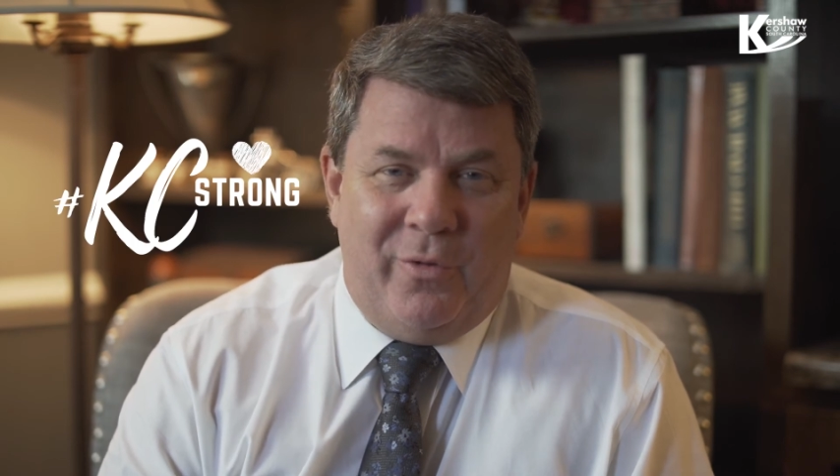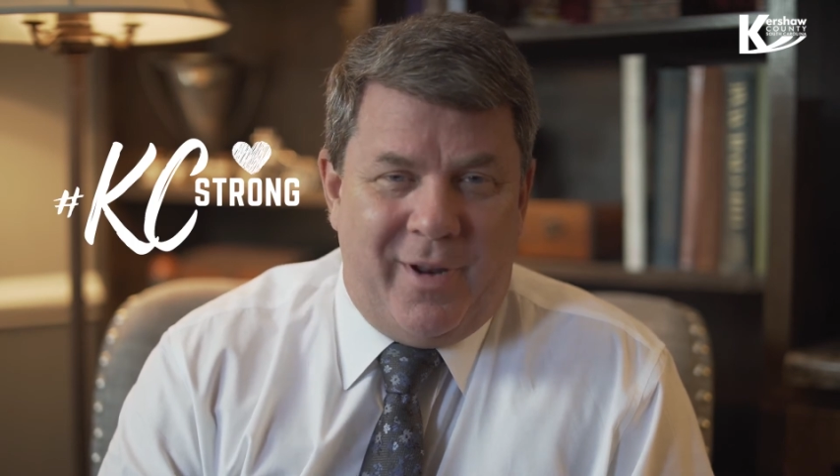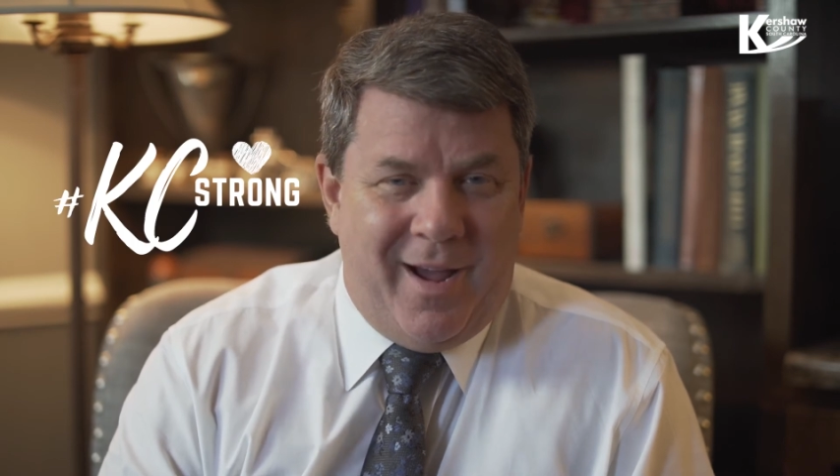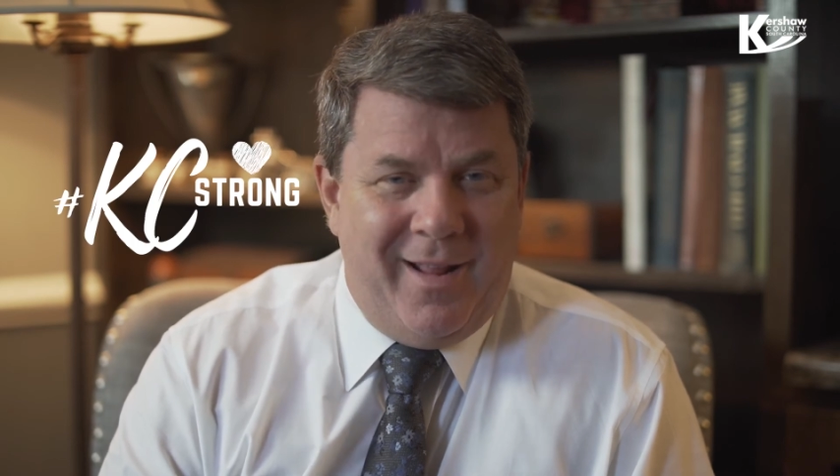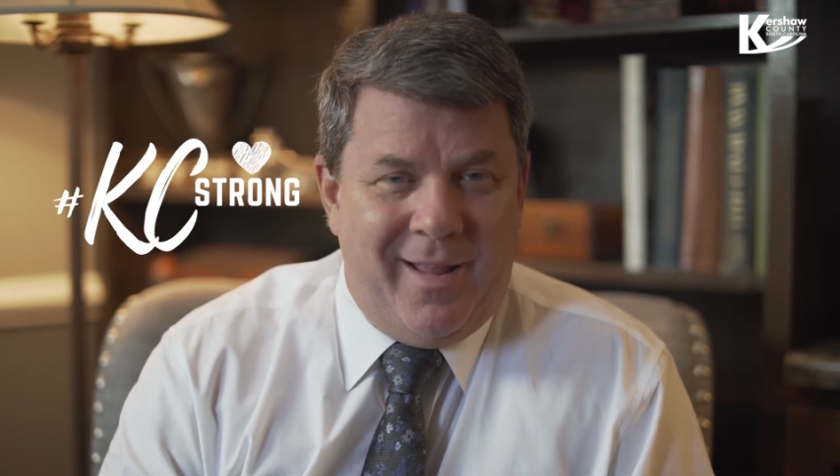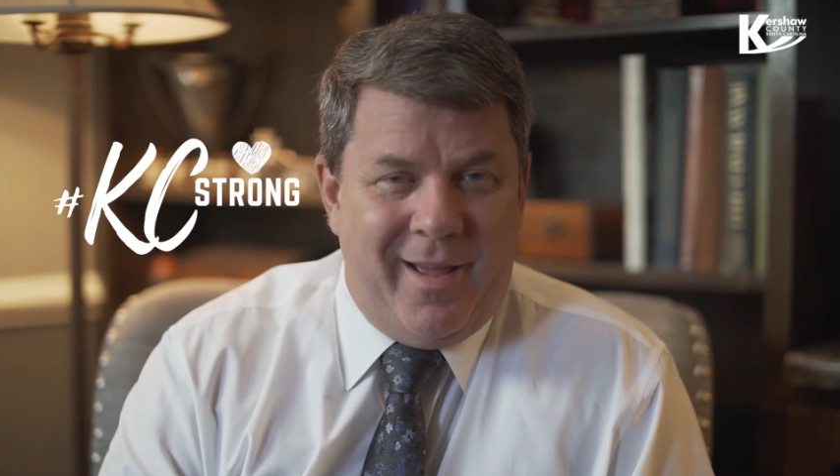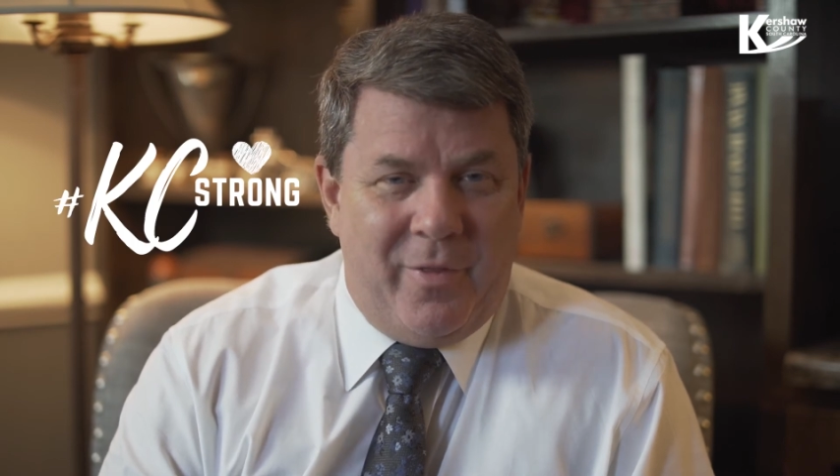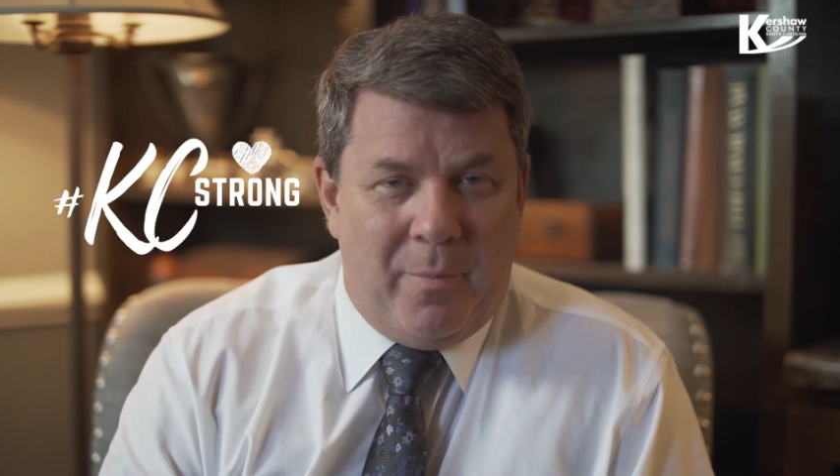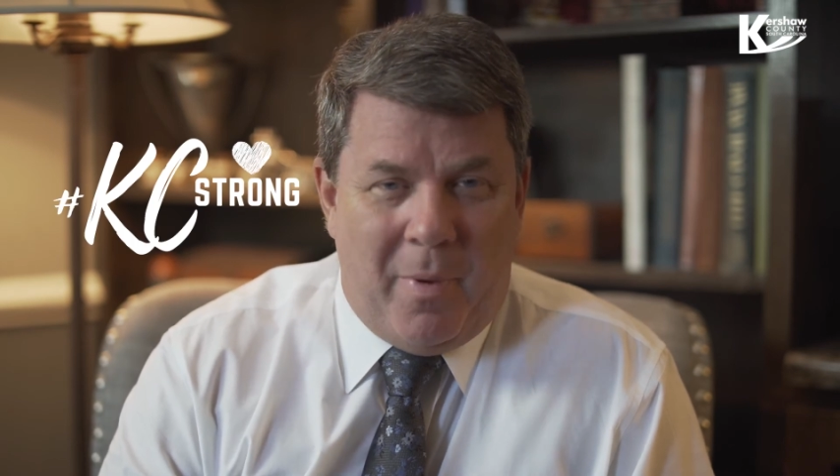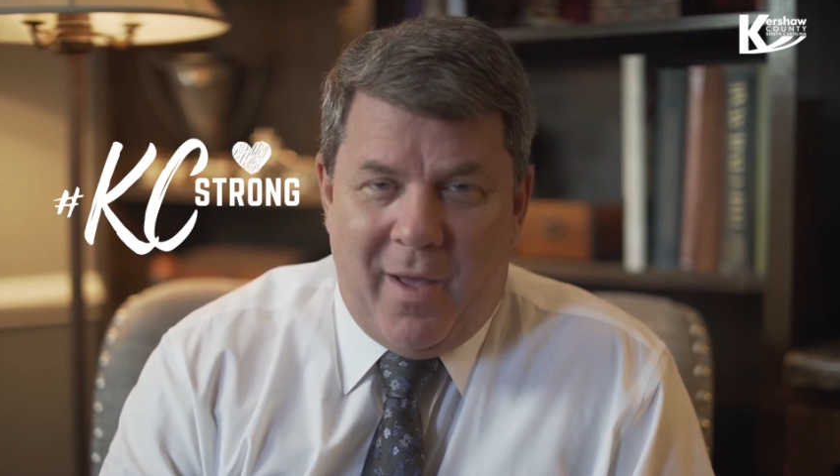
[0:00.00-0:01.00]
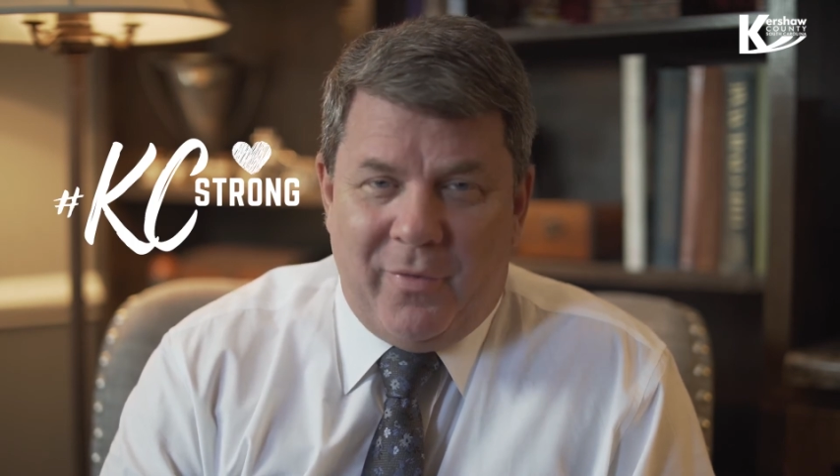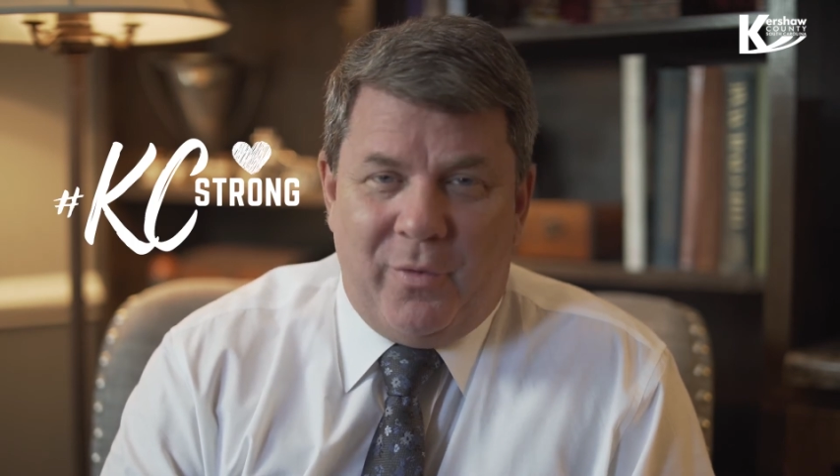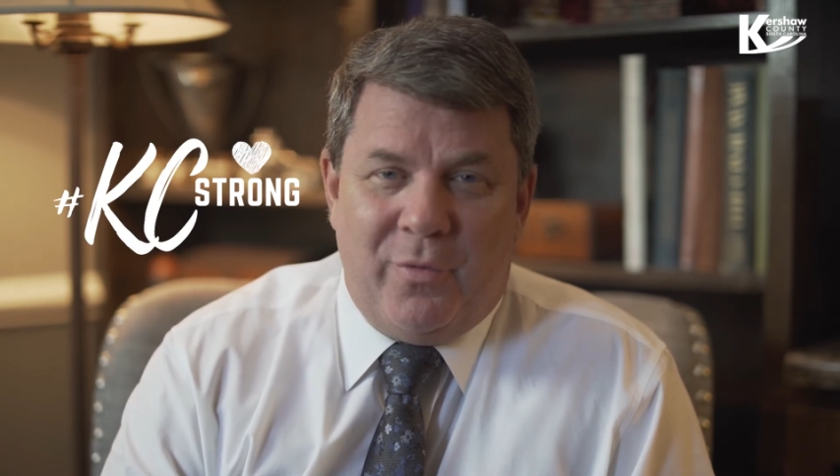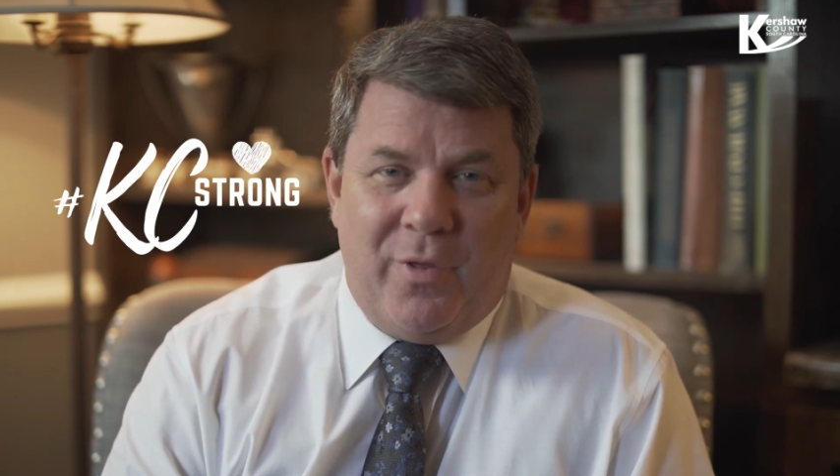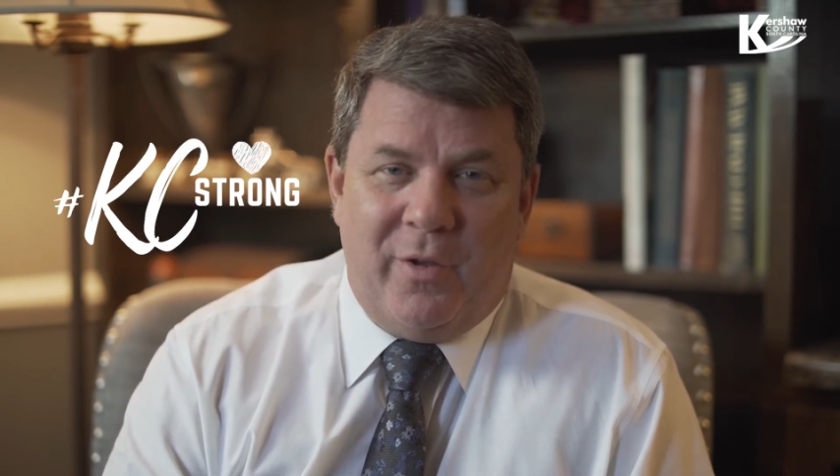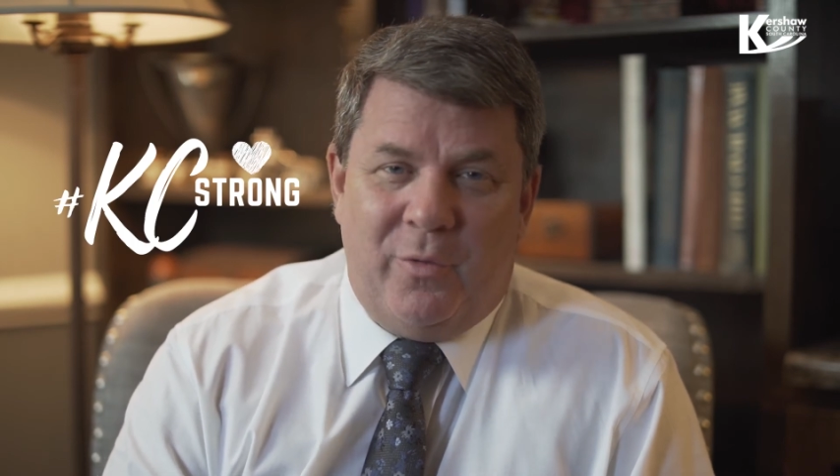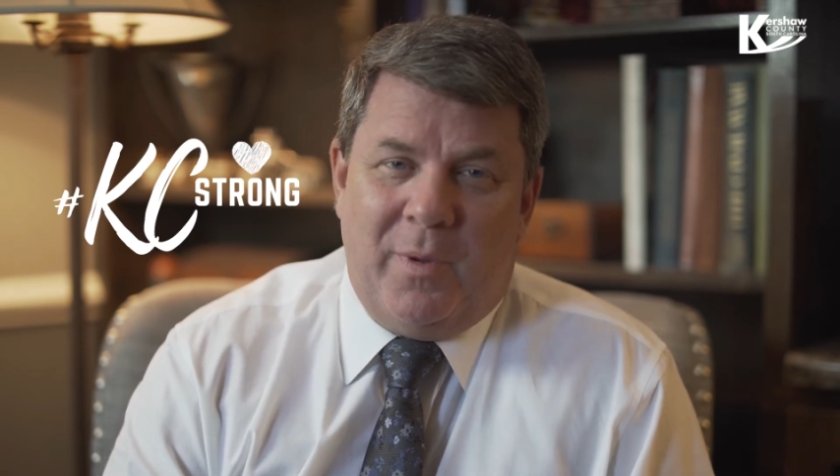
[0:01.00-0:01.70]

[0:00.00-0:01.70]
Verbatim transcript: that highlight the positive things